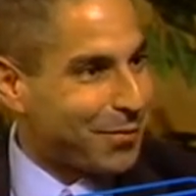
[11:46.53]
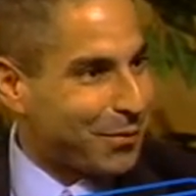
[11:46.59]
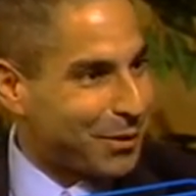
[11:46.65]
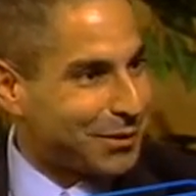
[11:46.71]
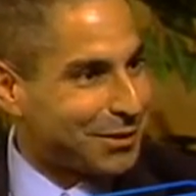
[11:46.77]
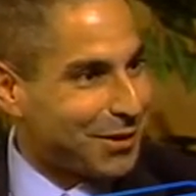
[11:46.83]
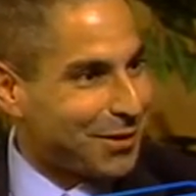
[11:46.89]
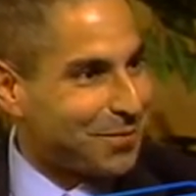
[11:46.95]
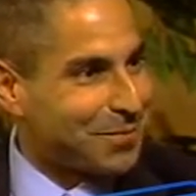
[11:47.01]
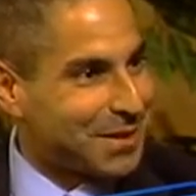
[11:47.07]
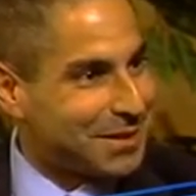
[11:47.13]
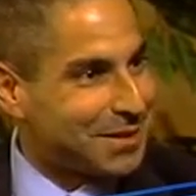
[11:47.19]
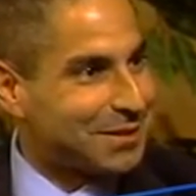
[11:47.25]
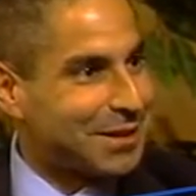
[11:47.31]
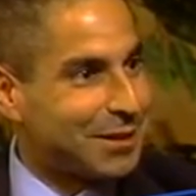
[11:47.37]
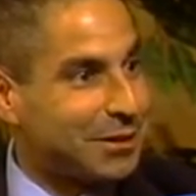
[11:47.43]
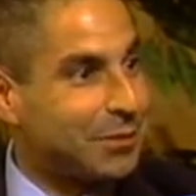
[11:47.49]
for itself, but in
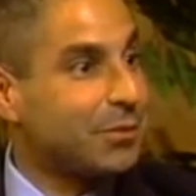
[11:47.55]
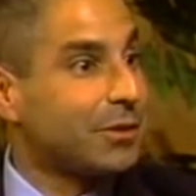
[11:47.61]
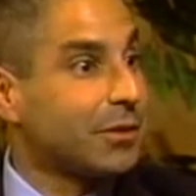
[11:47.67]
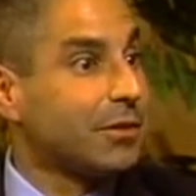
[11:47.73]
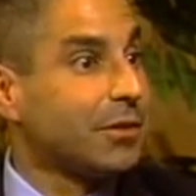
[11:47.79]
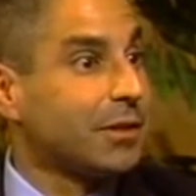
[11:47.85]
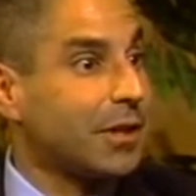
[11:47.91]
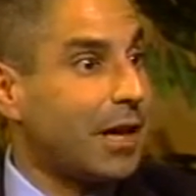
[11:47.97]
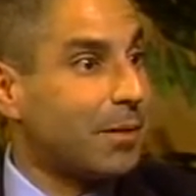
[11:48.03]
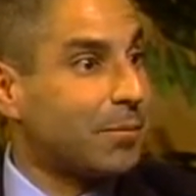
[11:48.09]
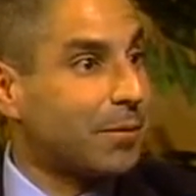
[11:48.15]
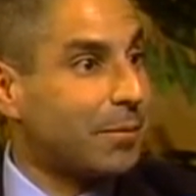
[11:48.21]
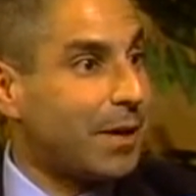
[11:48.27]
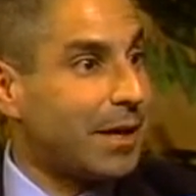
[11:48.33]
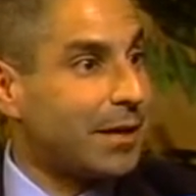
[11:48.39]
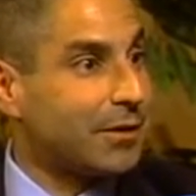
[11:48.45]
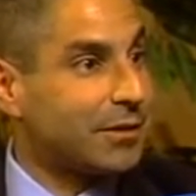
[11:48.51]
this case, it was a good
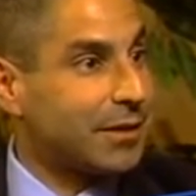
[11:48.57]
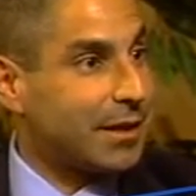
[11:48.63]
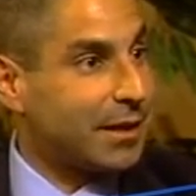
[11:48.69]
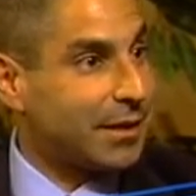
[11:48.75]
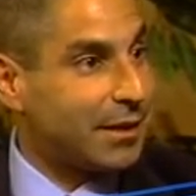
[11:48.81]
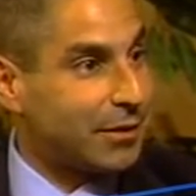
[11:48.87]
compromise.